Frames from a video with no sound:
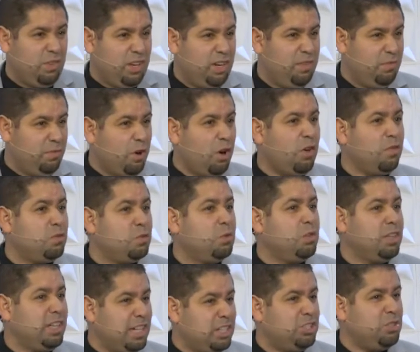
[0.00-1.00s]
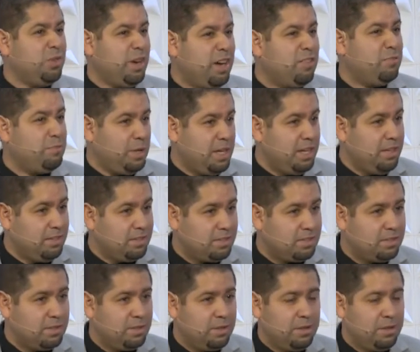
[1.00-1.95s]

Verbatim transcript: involved will let you have peace.